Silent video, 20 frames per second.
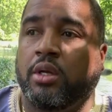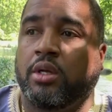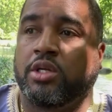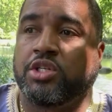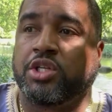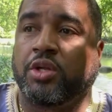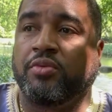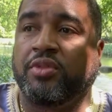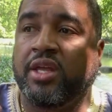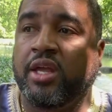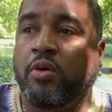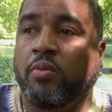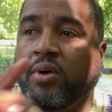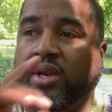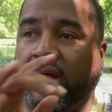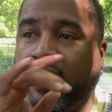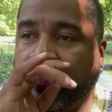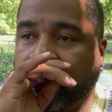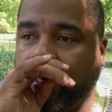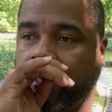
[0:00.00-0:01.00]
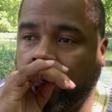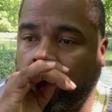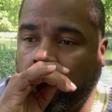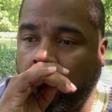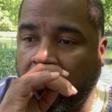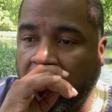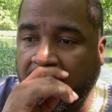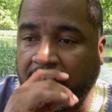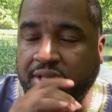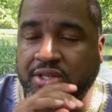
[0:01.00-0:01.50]
So then what I did
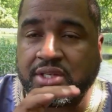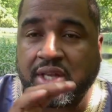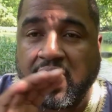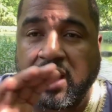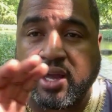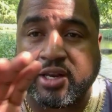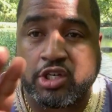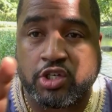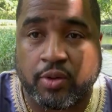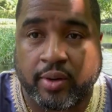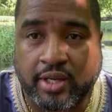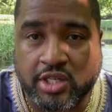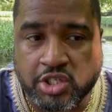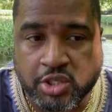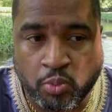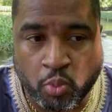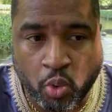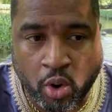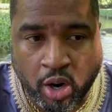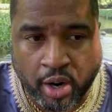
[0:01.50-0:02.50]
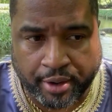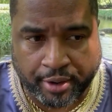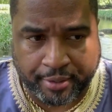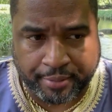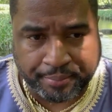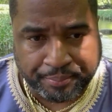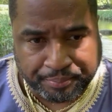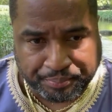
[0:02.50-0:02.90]
was I drank some water